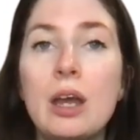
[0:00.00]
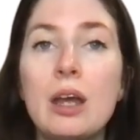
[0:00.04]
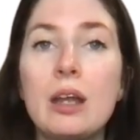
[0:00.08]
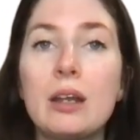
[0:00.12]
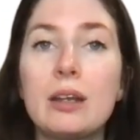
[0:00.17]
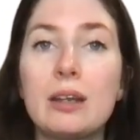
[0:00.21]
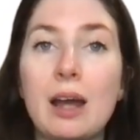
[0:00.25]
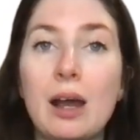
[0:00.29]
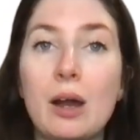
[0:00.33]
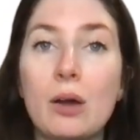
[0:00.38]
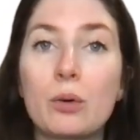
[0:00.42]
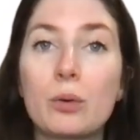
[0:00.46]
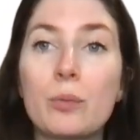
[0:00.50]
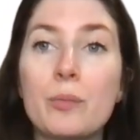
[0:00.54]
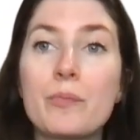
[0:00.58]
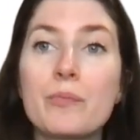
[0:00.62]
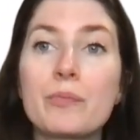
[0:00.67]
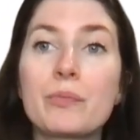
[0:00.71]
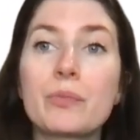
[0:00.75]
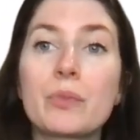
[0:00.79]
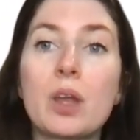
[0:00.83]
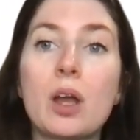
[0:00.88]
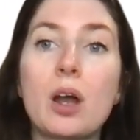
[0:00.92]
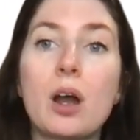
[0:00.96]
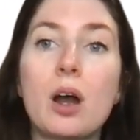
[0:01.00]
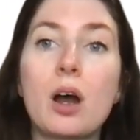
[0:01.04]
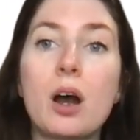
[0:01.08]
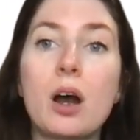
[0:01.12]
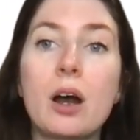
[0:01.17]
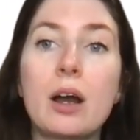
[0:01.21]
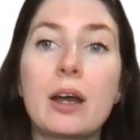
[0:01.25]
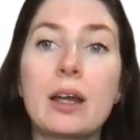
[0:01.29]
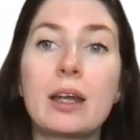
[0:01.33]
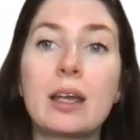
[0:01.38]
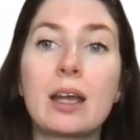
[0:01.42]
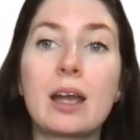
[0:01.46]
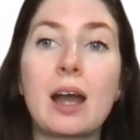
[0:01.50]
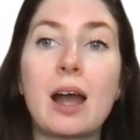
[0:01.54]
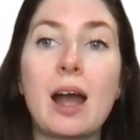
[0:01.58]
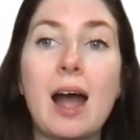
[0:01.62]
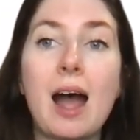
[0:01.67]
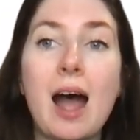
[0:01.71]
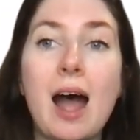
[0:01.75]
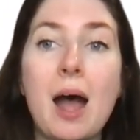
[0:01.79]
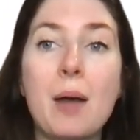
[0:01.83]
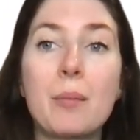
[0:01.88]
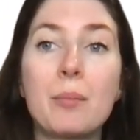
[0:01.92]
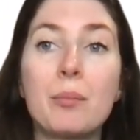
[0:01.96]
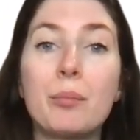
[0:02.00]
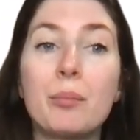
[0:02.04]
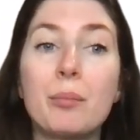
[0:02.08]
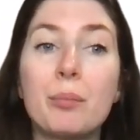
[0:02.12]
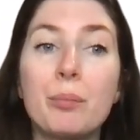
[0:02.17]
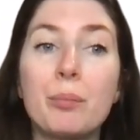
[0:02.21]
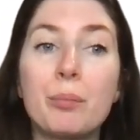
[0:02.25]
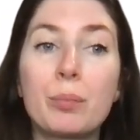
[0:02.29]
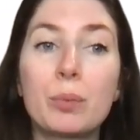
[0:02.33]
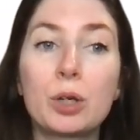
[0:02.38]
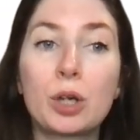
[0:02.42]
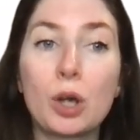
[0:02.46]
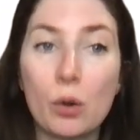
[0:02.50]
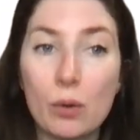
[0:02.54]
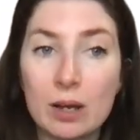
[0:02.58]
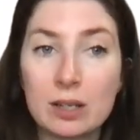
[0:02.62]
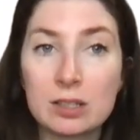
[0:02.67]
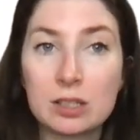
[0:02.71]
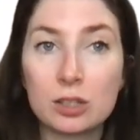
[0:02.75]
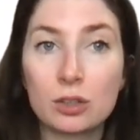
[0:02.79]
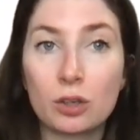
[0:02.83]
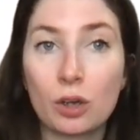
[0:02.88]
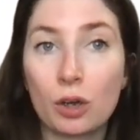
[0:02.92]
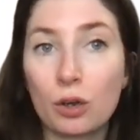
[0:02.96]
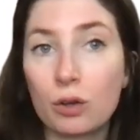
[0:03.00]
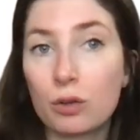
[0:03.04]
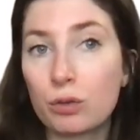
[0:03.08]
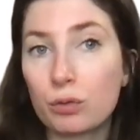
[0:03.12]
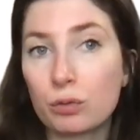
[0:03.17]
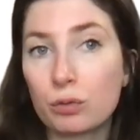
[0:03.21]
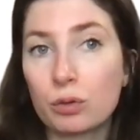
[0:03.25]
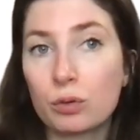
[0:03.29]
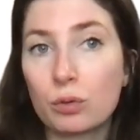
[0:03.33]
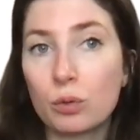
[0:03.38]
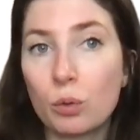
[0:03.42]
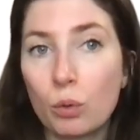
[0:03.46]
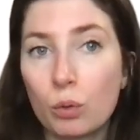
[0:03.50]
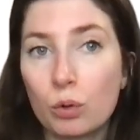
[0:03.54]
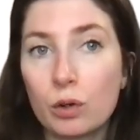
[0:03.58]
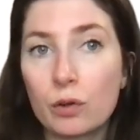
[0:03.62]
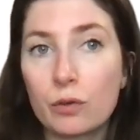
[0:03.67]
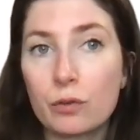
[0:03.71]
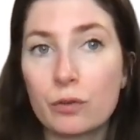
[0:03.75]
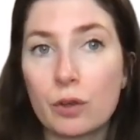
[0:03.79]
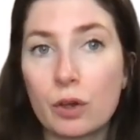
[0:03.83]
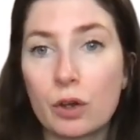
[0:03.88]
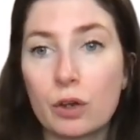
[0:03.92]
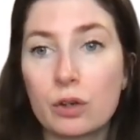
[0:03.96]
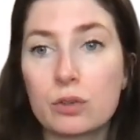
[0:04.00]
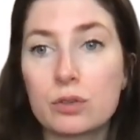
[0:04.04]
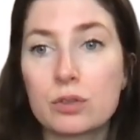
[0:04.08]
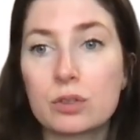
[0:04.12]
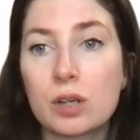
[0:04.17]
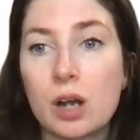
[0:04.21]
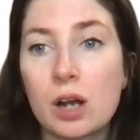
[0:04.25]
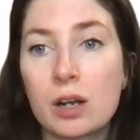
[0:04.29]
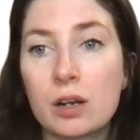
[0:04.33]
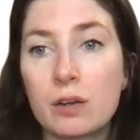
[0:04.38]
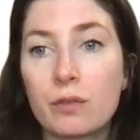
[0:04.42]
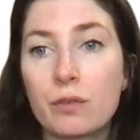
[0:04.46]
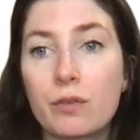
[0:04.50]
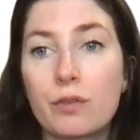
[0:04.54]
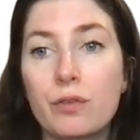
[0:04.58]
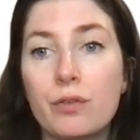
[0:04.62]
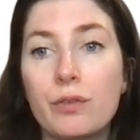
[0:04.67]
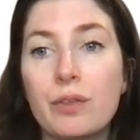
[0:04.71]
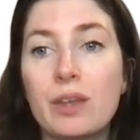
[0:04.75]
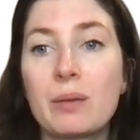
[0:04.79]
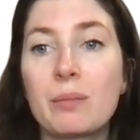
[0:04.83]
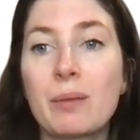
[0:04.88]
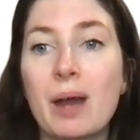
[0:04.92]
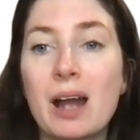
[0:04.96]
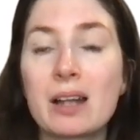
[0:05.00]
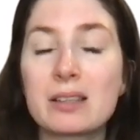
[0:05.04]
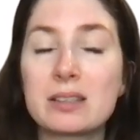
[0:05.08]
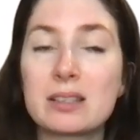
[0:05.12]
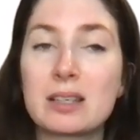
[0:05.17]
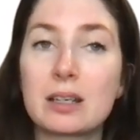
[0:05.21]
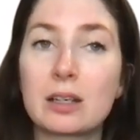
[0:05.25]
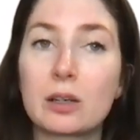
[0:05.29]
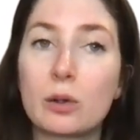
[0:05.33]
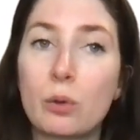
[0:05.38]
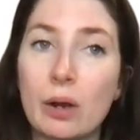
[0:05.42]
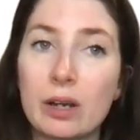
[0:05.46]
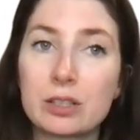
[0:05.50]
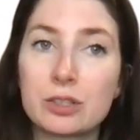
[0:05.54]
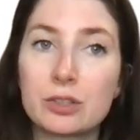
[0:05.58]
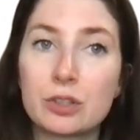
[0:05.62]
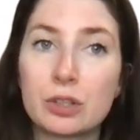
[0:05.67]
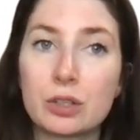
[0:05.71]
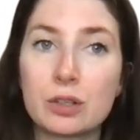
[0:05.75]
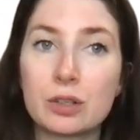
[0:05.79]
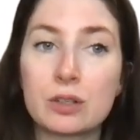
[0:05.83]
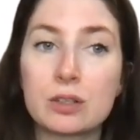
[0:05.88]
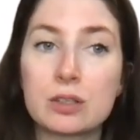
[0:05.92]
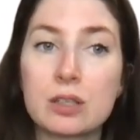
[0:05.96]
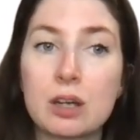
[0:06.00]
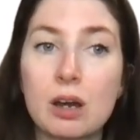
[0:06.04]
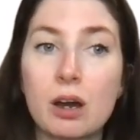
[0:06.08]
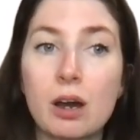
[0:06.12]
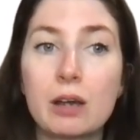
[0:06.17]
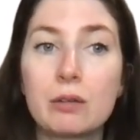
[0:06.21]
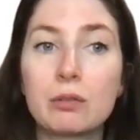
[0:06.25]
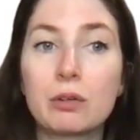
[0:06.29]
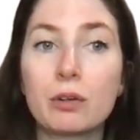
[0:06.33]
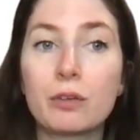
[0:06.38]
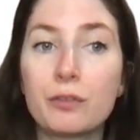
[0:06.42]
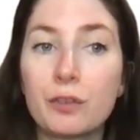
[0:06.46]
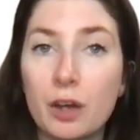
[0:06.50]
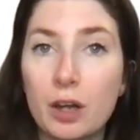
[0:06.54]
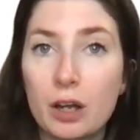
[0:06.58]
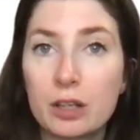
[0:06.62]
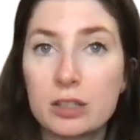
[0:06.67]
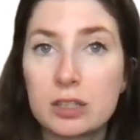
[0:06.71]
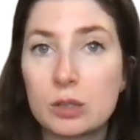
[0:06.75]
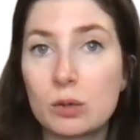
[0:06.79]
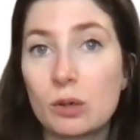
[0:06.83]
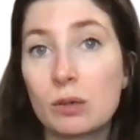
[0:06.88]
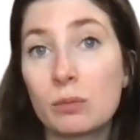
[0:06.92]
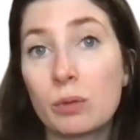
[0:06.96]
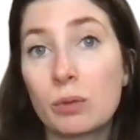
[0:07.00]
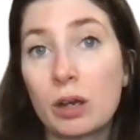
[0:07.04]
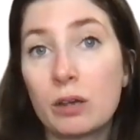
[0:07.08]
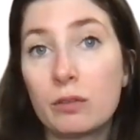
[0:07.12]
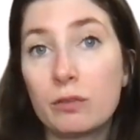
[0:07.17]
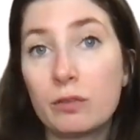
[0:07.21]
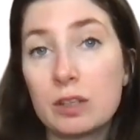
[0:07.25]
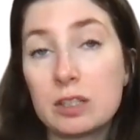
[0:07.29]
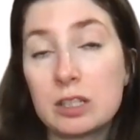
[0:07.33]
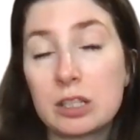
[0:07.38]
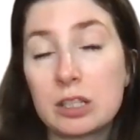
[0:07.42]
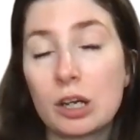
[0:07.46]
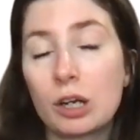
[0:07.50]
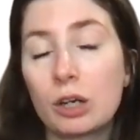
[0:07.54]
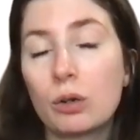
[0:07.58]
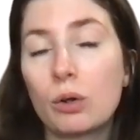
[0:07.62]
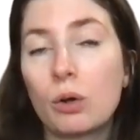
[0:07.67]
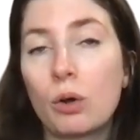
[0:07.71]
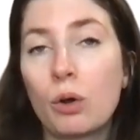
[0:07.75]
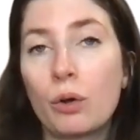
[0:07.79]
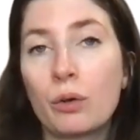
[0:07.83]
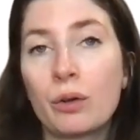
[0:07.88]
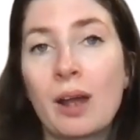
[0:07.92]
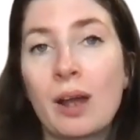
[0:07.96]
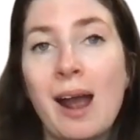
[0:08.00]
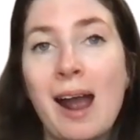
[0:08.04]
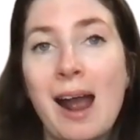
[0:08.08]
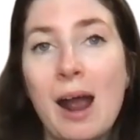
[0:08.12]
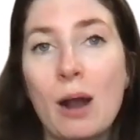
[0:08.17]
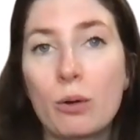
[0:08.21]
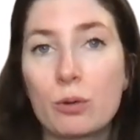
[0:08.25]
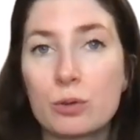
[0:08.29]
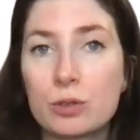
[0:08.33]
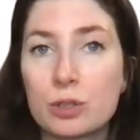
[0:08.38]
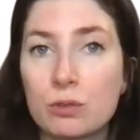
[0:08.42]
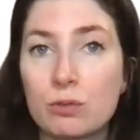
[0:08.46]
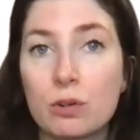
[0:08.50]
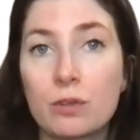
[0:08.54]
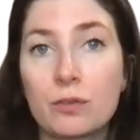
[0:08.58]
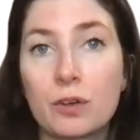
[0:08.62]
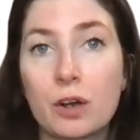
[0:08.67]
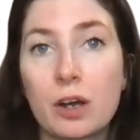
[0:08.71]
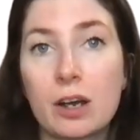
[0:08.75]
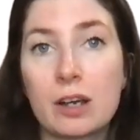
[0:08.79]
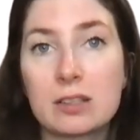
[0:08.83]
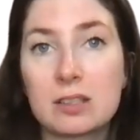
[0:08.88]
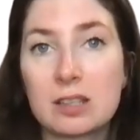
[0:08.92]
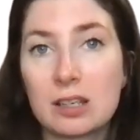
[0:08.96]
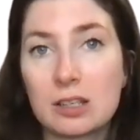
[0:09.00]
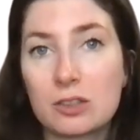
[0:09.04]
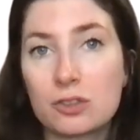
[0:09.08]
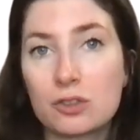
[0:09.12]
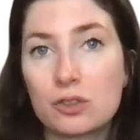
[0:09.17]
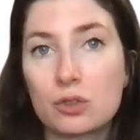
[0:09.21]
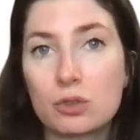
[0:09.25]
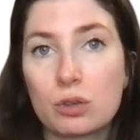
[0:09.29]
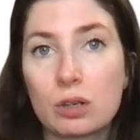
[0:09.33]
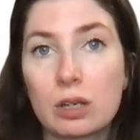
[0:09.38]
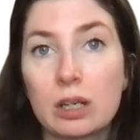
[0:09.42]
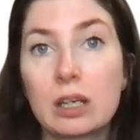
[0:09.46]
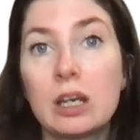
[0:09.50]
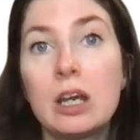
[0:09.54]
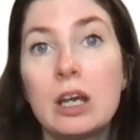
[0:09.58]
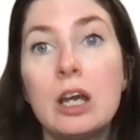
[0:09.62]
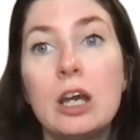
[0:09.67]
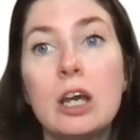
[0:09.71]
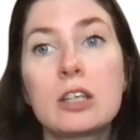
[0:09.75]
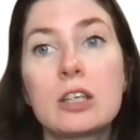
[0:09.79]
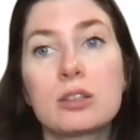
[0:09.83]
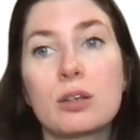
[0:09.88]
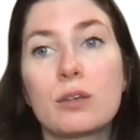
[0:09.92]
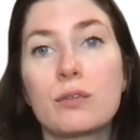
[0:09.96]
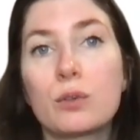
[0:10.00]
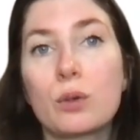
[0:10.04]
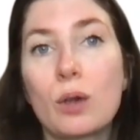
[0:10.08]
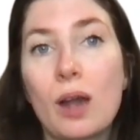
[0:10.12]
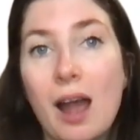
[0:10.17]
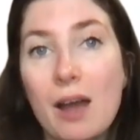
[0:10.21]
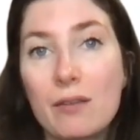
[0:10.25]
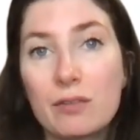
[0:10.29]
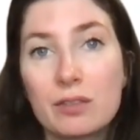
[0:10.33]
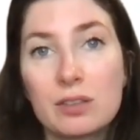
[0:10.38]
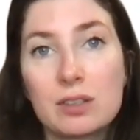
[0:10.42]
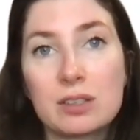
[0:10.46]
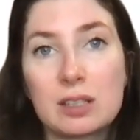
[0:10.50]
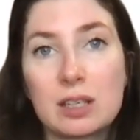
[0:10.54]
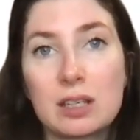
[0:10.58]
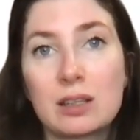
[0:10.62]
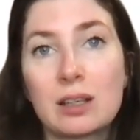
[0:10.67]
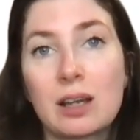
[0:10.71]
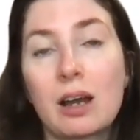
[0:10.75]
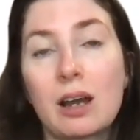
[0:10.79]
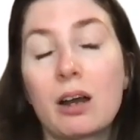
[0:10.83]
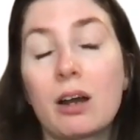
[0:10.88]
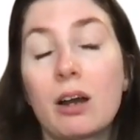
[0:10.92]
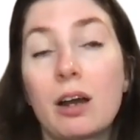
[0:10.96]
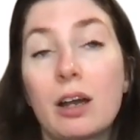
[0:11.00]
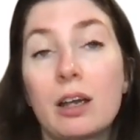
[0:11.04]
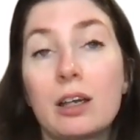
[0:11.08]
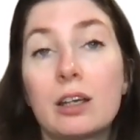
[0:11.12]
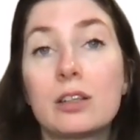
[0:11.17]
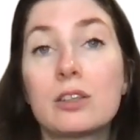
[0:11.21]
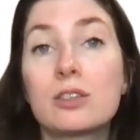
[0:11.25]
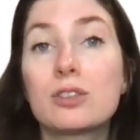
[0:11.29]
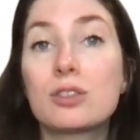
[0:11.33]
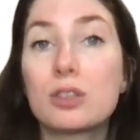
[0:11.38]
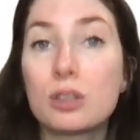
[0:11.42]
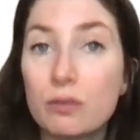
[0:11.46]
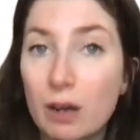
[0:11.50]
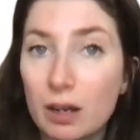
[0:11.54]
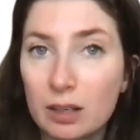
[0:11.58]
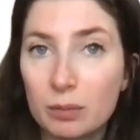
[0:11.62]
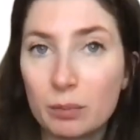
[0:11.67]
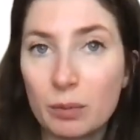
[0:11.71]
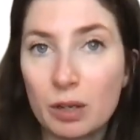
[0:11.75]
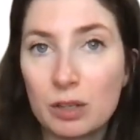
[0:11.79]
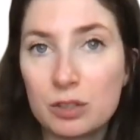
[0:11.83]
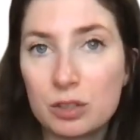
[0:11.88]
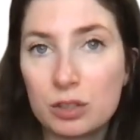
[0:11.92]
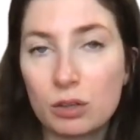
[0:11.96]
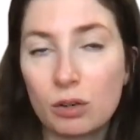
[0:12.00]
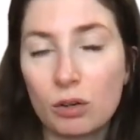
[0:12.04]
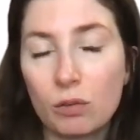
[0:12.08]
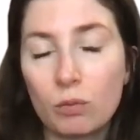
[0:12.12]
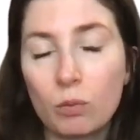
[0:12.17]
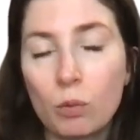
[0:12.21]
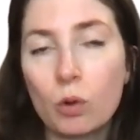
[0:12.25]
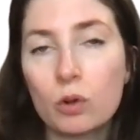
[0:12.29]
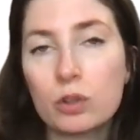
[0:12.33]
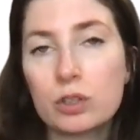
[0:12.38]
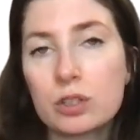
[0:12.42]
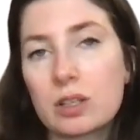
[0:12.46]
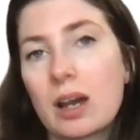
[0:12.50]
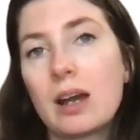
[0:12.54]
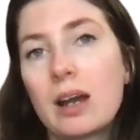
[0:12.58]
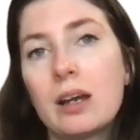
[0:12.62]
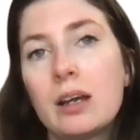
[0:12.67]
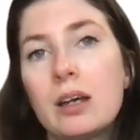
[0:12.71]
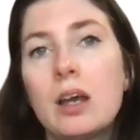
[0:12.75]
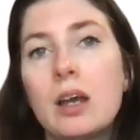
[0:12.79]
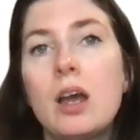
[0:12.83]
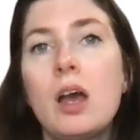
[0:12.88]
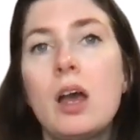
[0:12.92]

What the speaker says: Now, I am going to go through all of those kind of thematic questions that I refer to in my video on how to revise history. So if you haven't seen that, I do recommend you go and watch that.